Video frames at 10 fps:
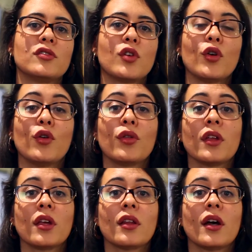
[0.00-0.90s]
So you
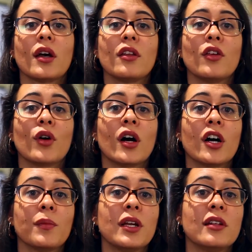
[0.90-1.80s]
think that your
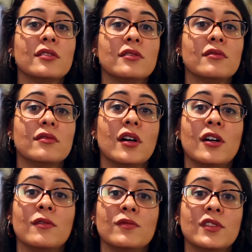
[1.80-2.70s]
heart beats
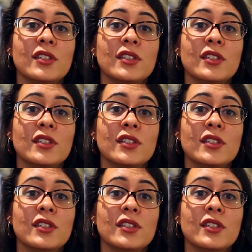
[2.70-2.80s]
um,